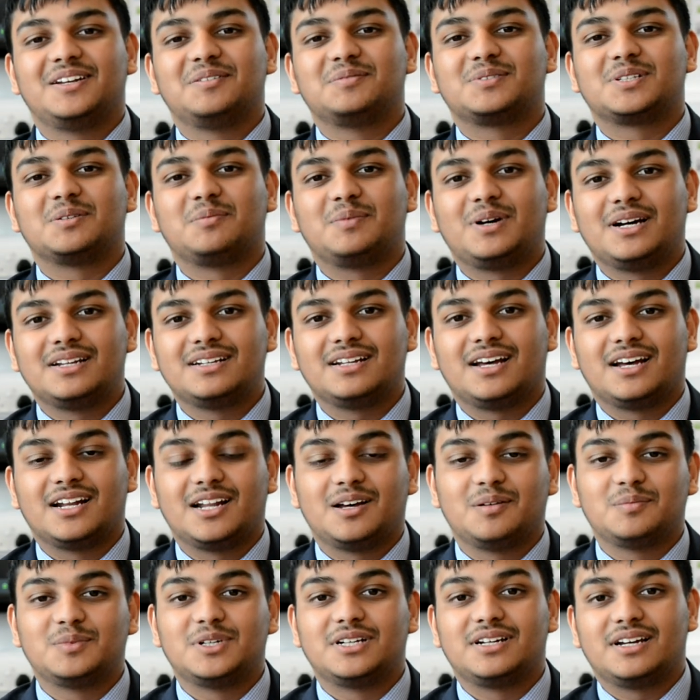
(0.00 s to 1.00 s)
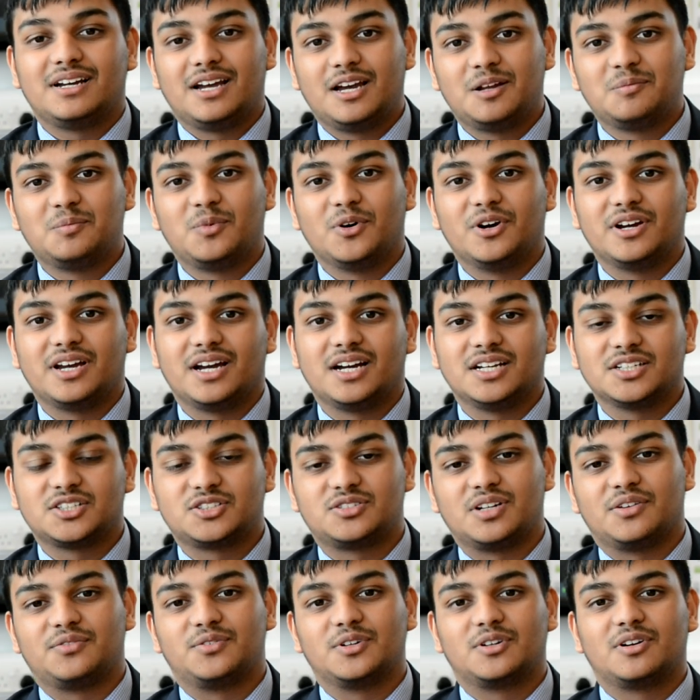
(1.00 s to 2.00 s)
name's Aman and I'm a head boy at
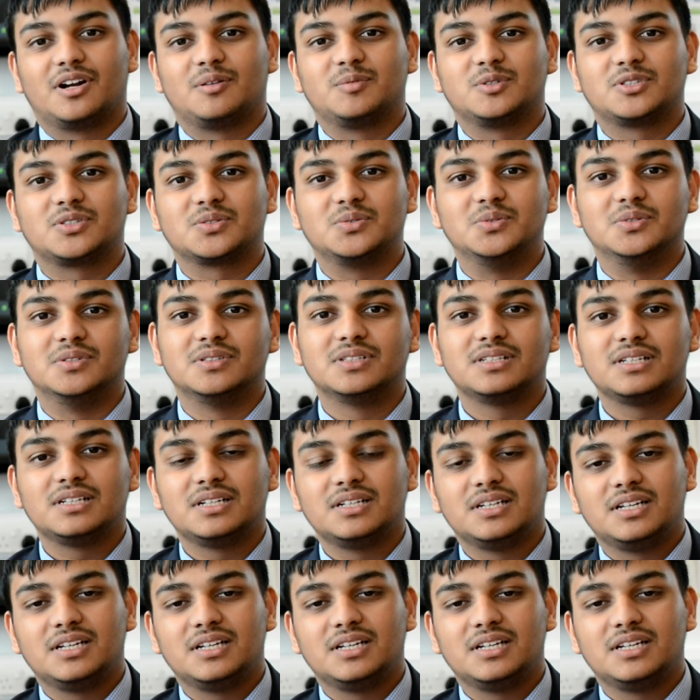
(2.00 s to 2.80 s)
Stretford Grammar School.